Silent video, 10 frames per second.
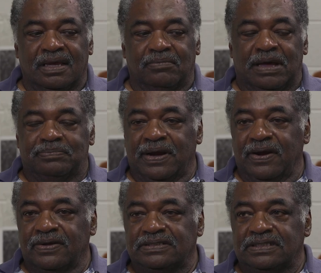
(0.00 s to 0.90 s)
my
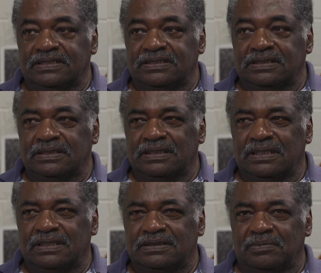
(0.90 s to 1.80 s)
parents and
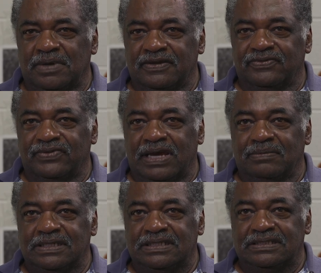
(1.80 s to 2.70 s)
some other
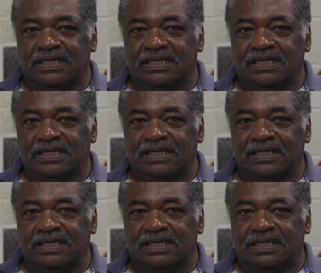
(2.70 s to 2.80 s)
families,